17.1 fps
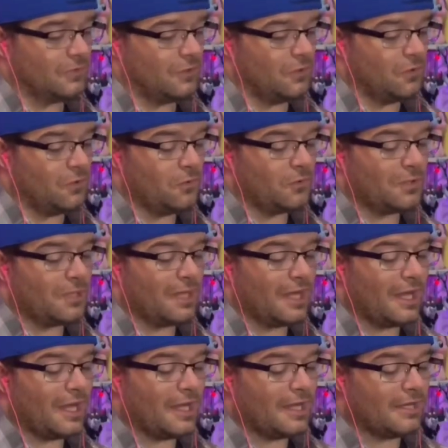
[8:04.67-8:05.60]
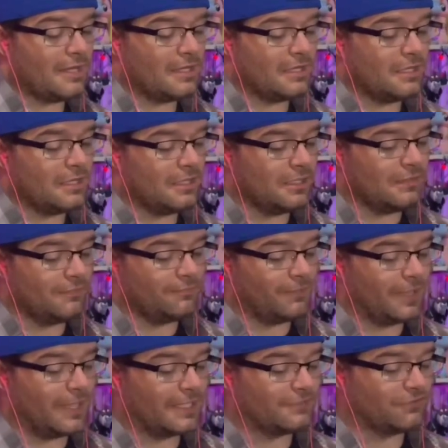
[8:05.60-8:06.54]
Okay,
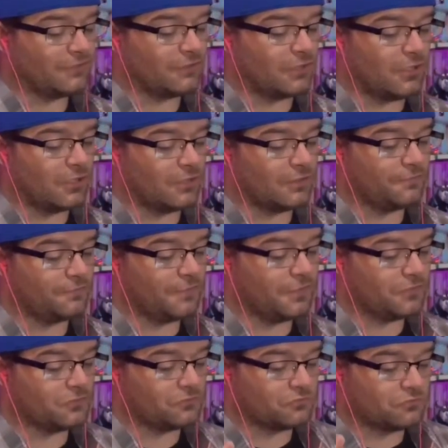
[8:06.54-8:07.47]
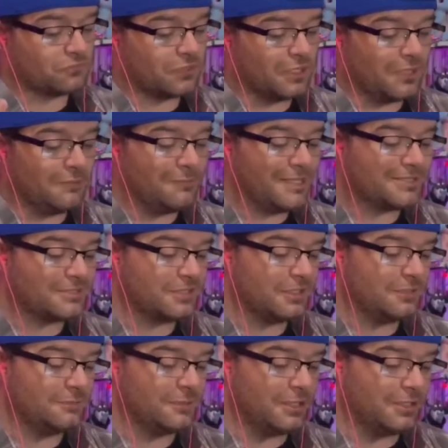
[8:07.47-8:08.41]
flash photography is really messing
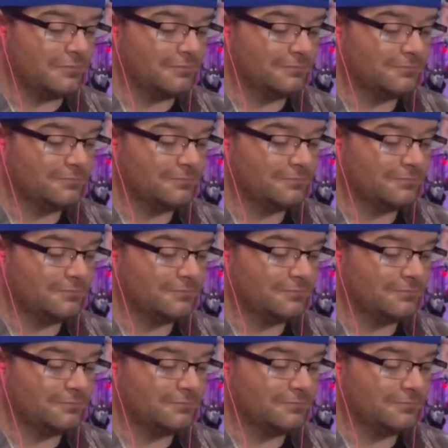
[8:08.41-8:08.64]
him up.